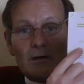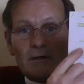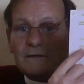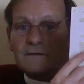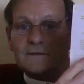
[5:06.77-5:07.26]

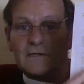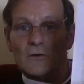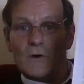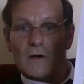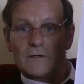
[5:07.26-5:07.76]
the
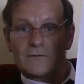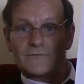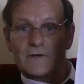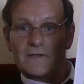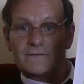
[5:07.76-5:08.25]
CEO of
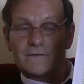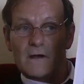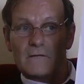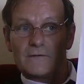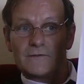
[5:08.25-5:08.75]
Horse
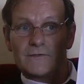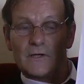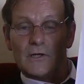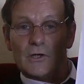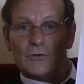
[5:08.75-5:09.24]
Racing Ireland
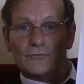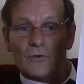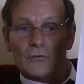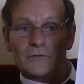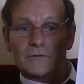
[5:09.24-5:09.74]

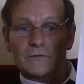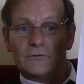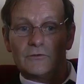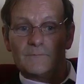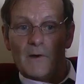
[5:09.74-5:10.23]
wrote
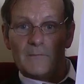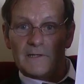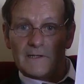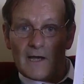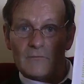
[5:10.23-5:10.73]
to the
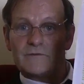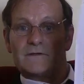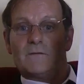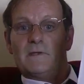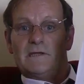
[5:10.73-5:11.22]
Public
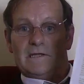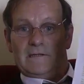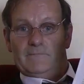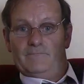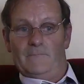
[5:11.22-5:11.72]
Accounts
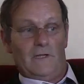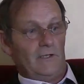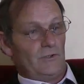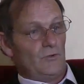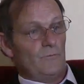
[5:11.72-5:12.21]
Committee
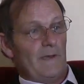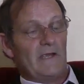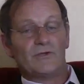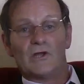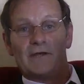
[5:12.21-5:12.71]
in a
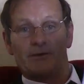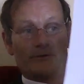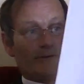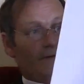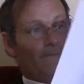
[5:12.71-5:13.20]
2-page
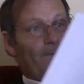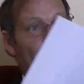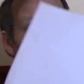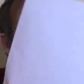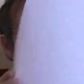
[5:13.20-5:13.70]
letter.
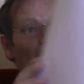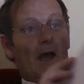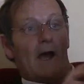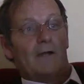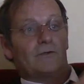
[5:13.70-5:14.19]

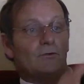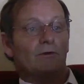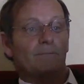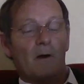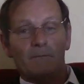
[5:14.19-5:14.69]
And
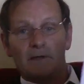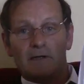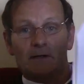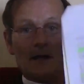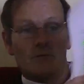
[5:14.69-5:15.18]
to the
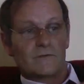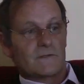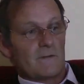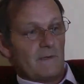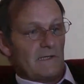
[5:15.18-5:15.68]
Public
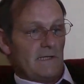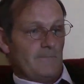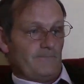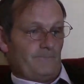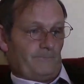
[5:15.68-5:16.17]
Accounts
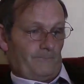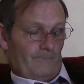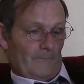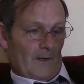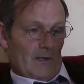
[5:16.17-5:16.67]
Committee,
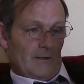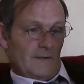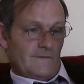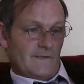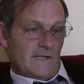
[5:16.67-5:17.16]

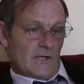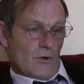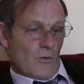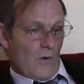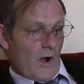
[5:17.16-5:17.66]
the
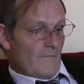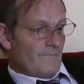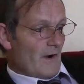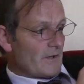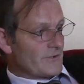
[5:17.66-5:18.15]
CEO
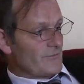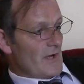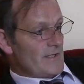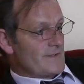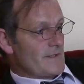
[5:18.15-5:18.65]
of Horse
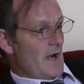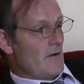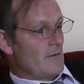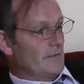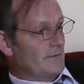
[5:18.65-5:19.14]
Racing
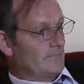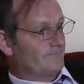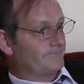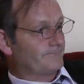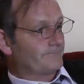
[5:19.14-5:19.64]
Ireland